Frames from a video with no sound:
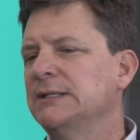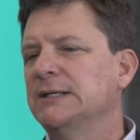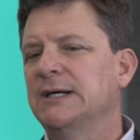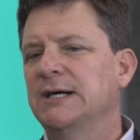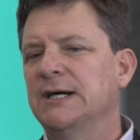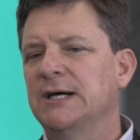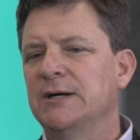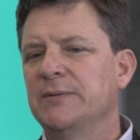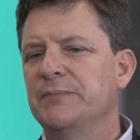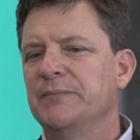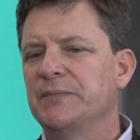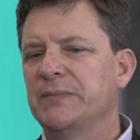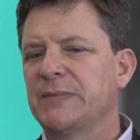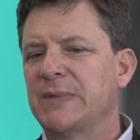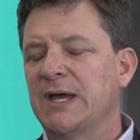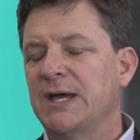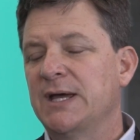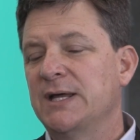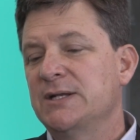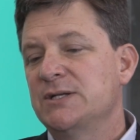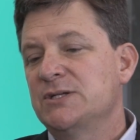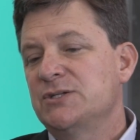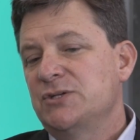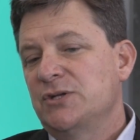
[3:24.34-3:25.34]

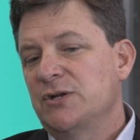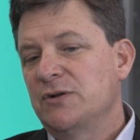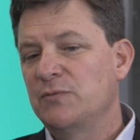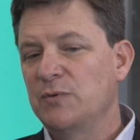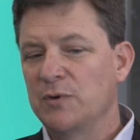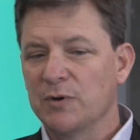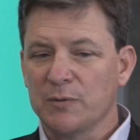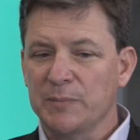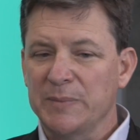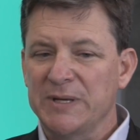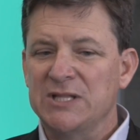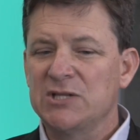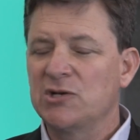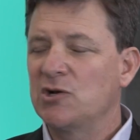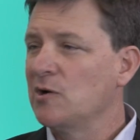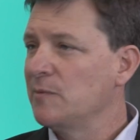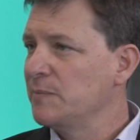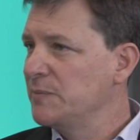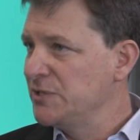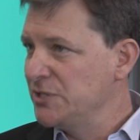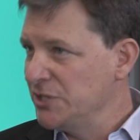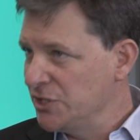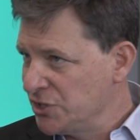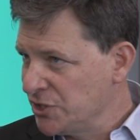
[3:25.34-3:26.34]
And you know, if we want to beat the
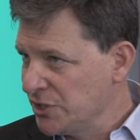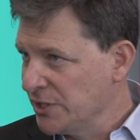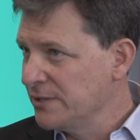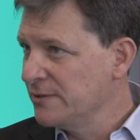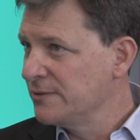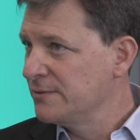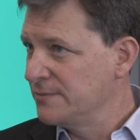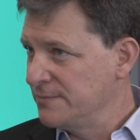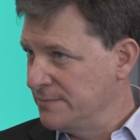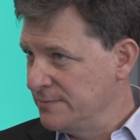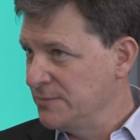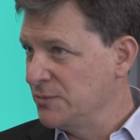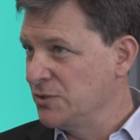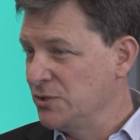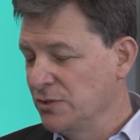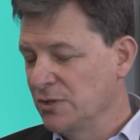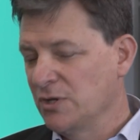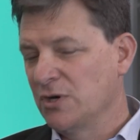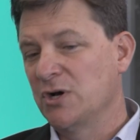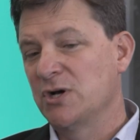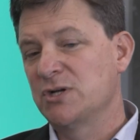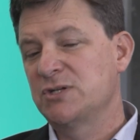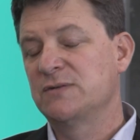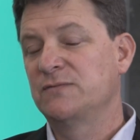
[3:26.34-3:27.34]
competition, to
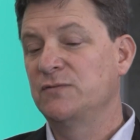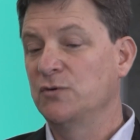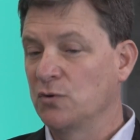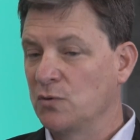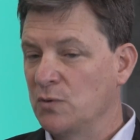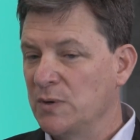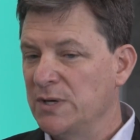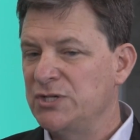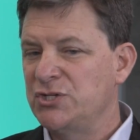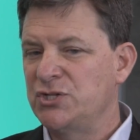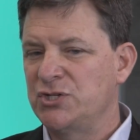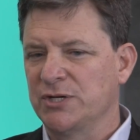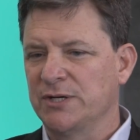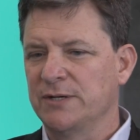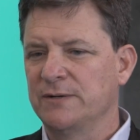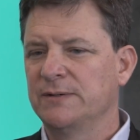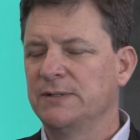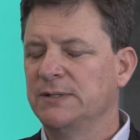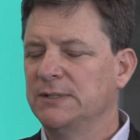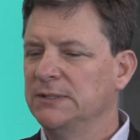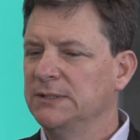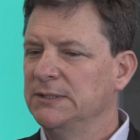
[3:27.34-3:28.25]
the heart of your question,